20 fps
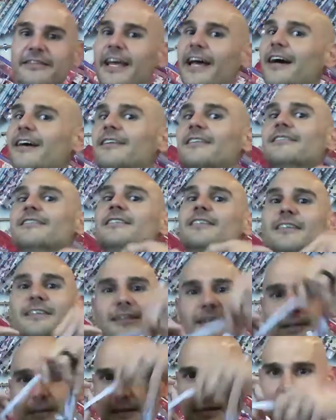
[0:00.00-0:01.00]
Yeah.
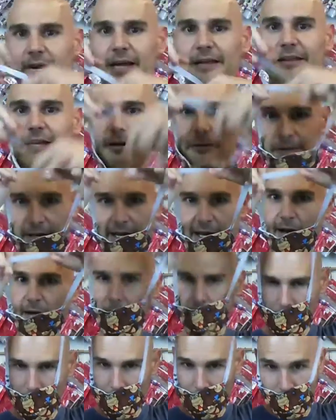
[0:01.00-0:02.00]
And there we go.
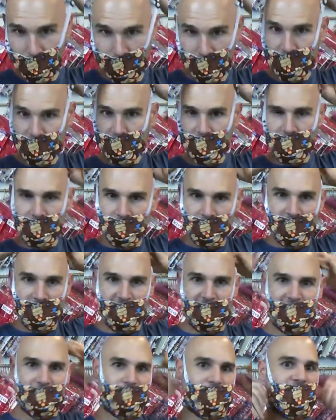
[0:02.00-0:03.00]

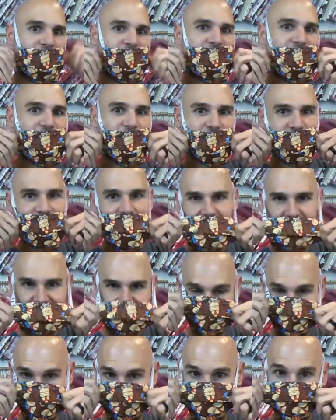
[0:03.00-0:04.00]
Now I'm just going crazy.